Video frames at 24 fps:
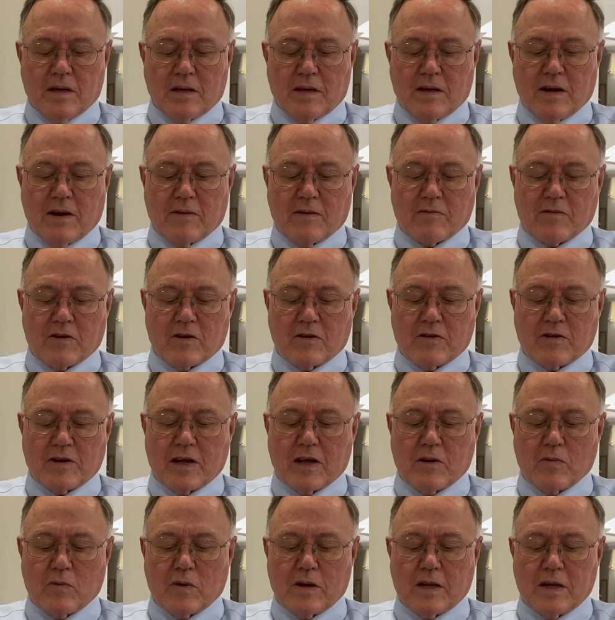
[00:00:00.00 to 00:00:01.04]
Governor
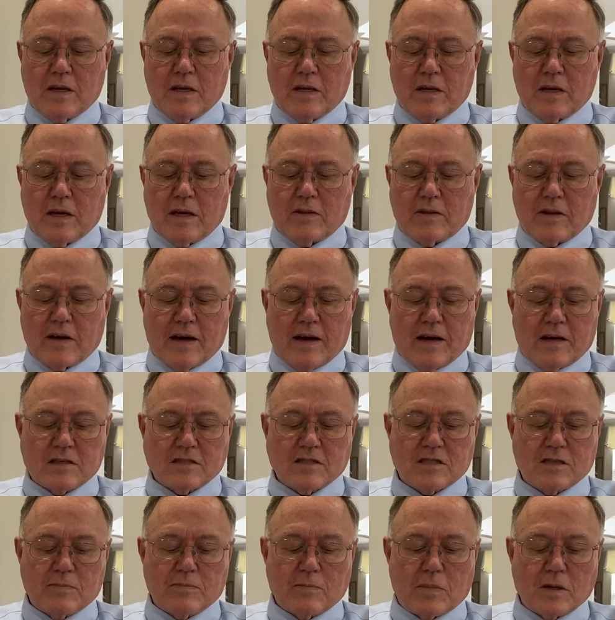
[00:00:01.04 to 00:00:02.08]
Dinwiddie and the
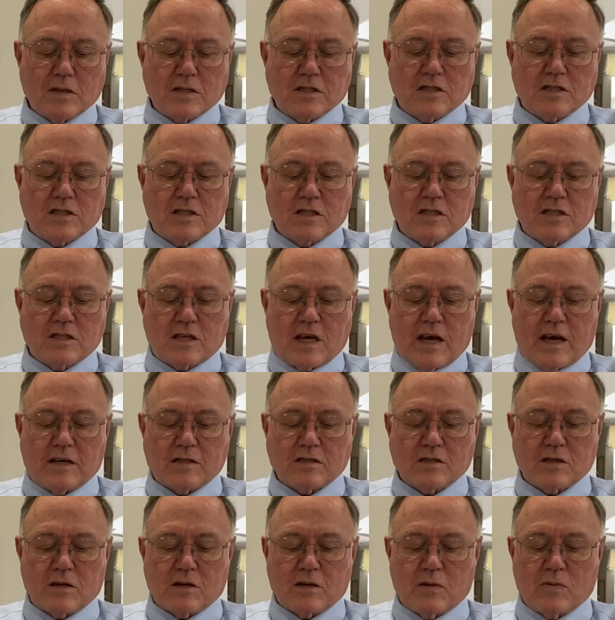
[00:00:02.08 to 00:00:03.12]
House of Burgesses
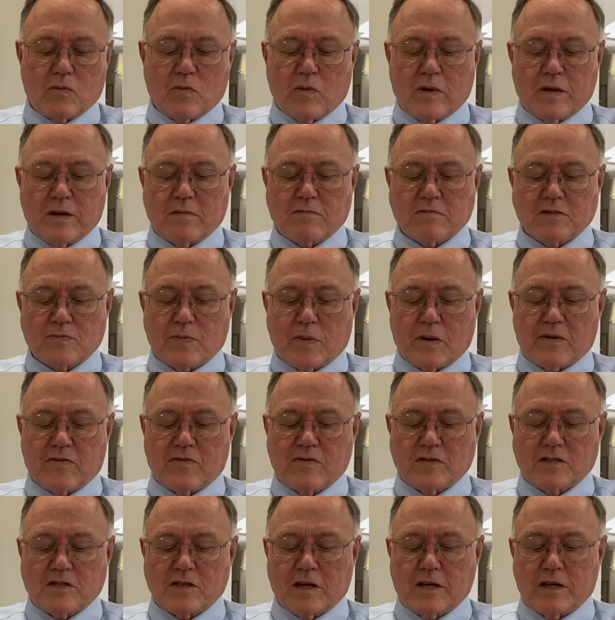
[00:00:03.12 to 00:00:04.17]
Council in Williamsburg,
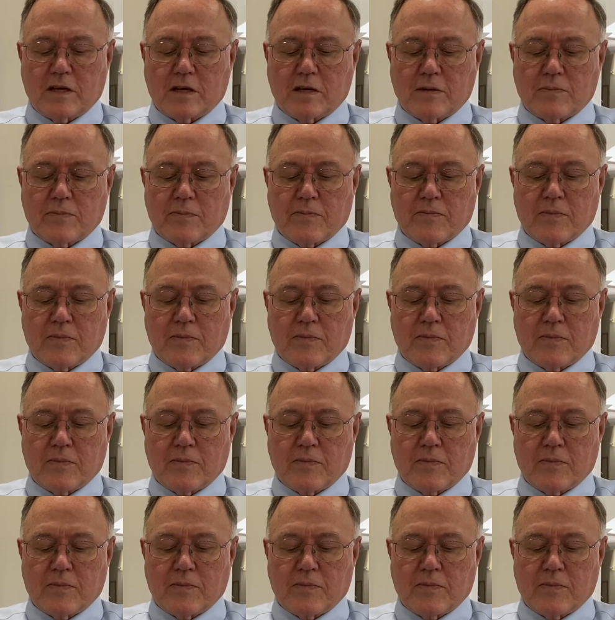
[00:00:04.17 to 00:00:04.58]
Virginia,